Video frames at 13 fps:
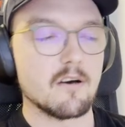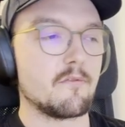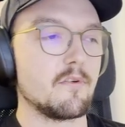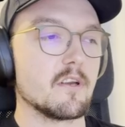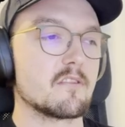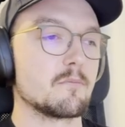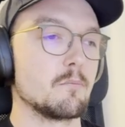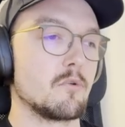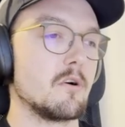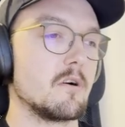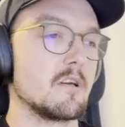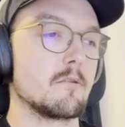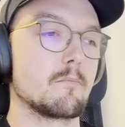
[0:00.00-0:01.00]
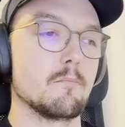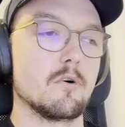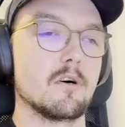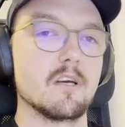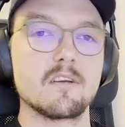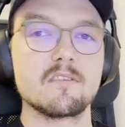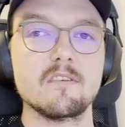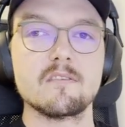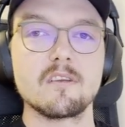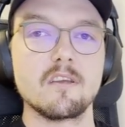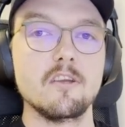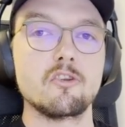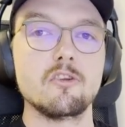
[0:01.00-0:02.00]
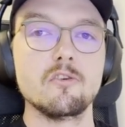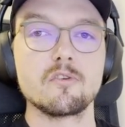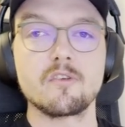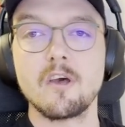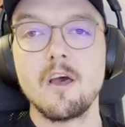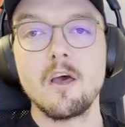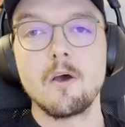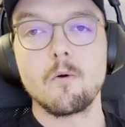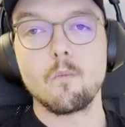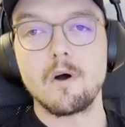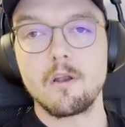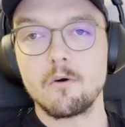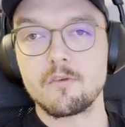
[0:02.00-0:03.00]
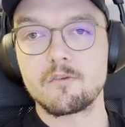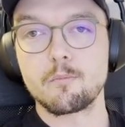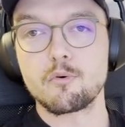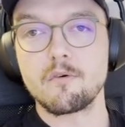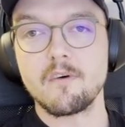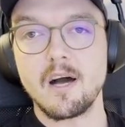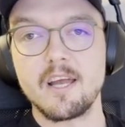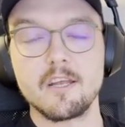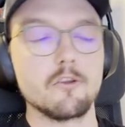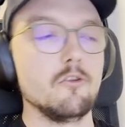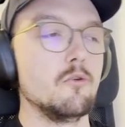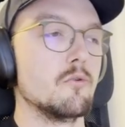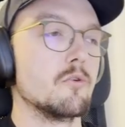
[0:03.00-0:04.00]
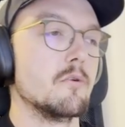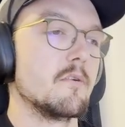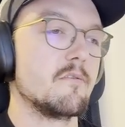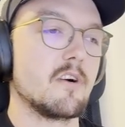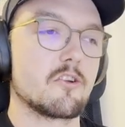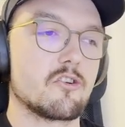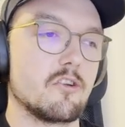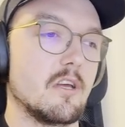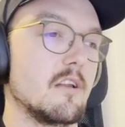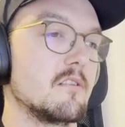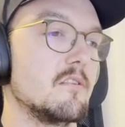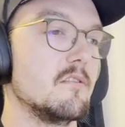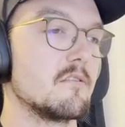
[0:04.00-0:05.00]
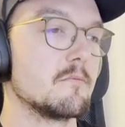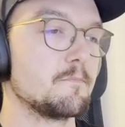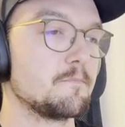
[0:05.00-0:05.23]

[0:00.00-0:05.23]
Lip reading: fix more and more existing issues while also providing new functionalities.